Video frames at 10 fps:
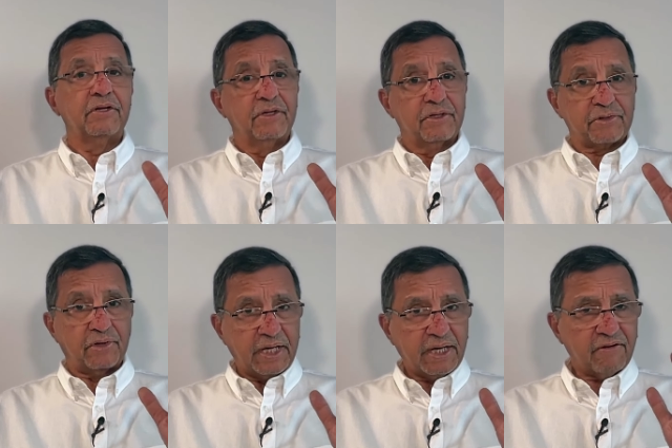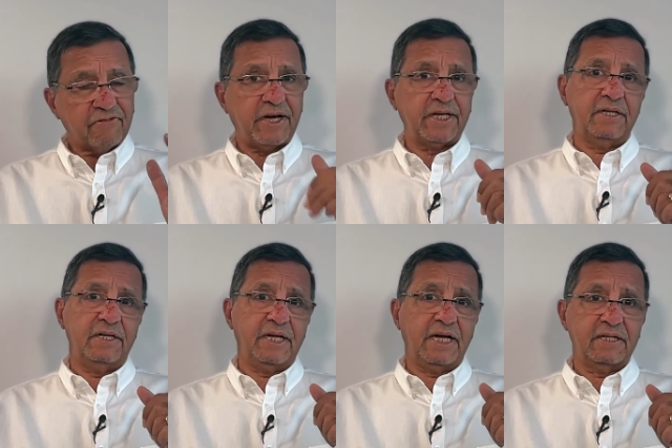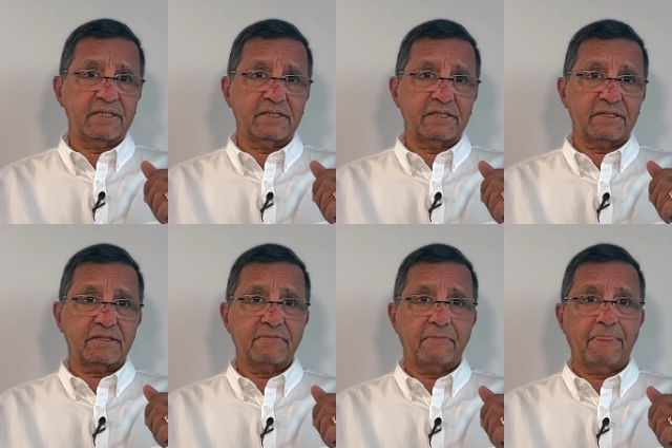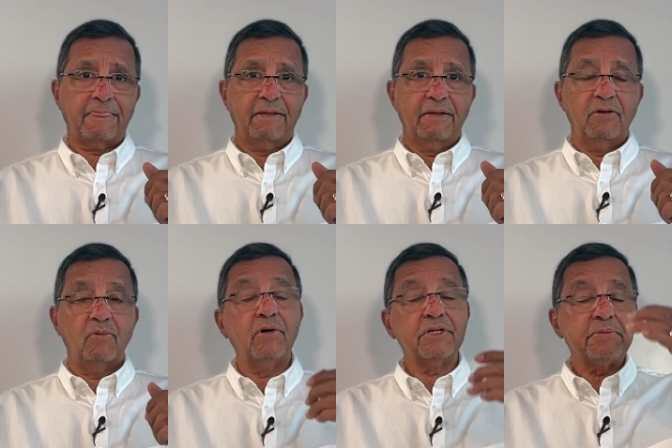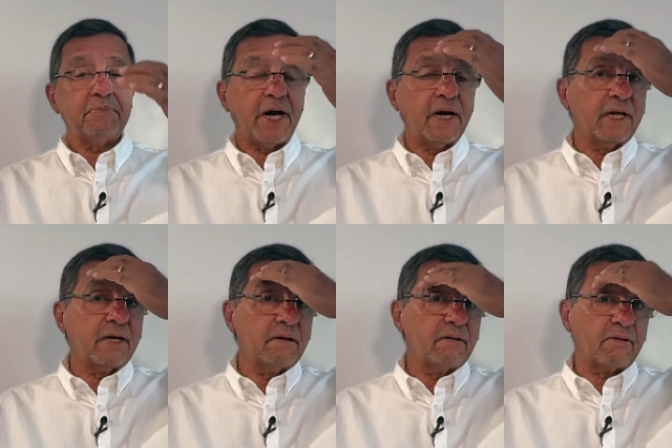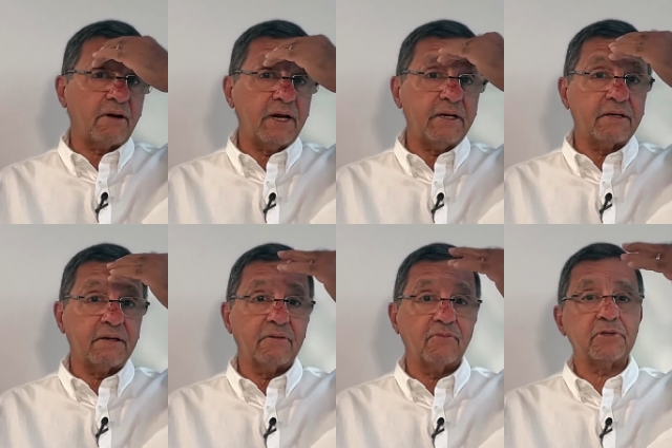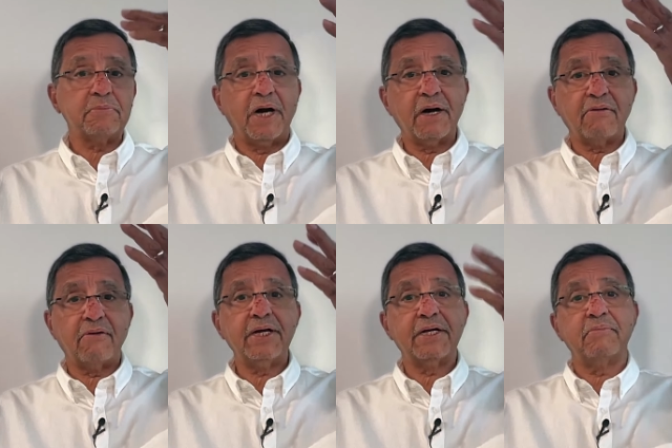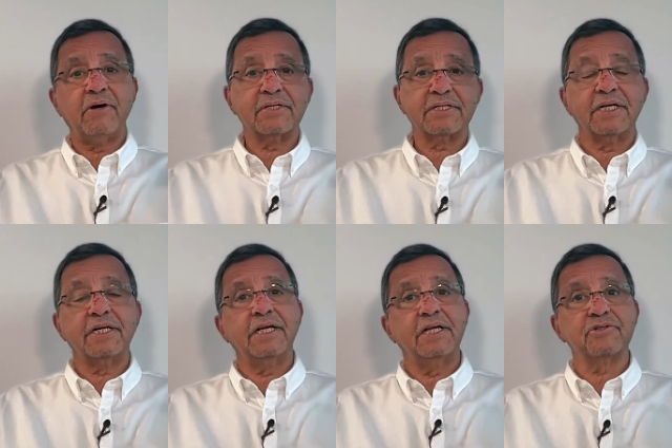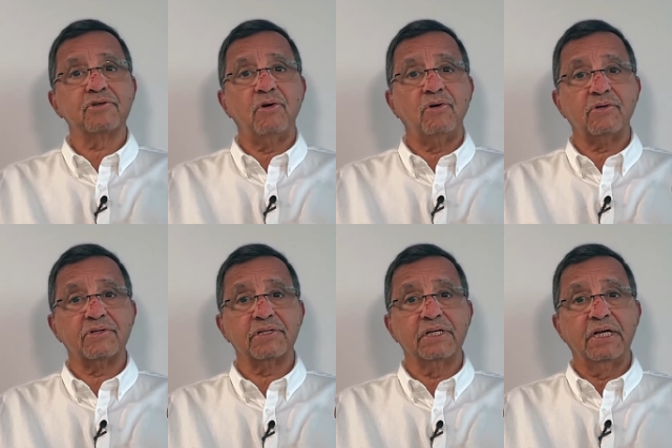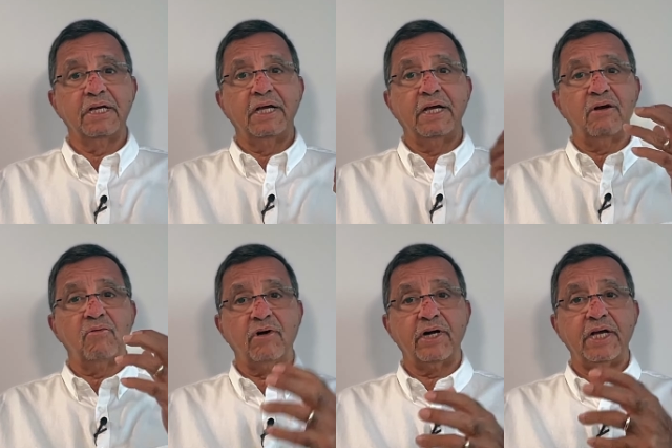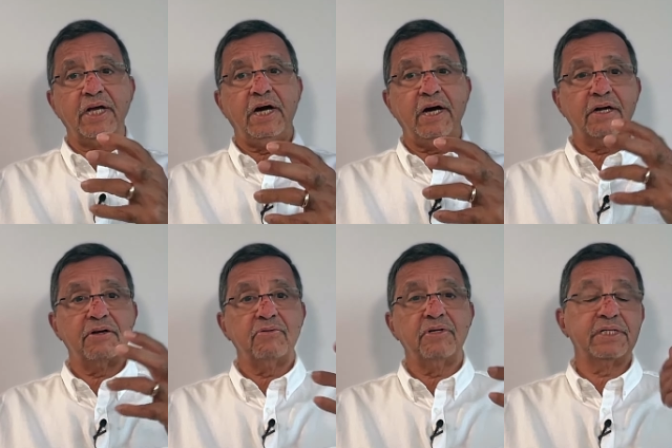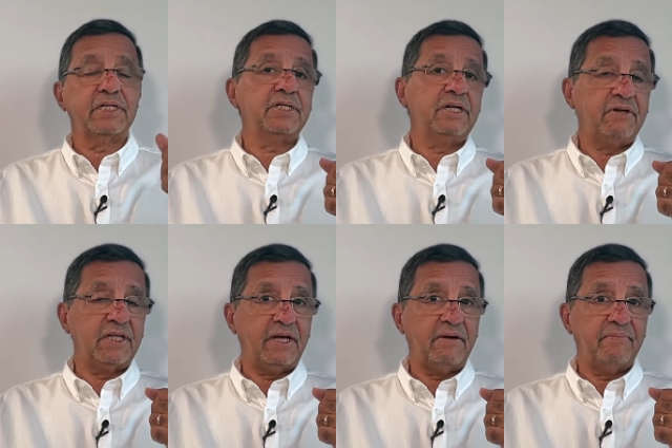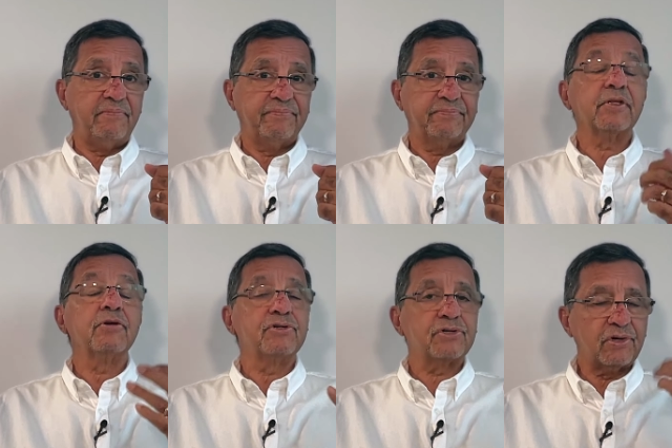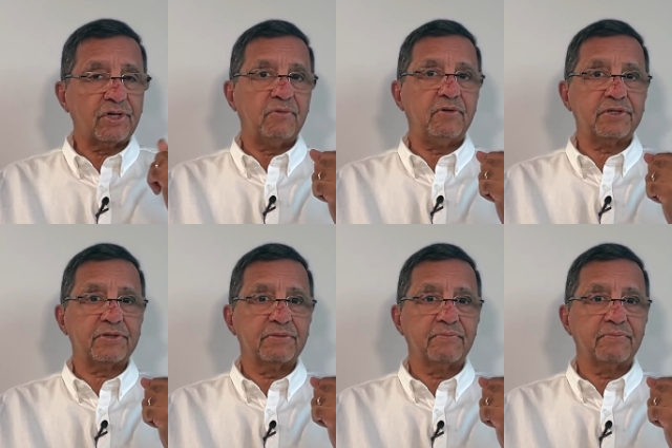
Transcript: So in our final analysis, was Mark right about setting his goals and working hard towards achieving them? Sure he was.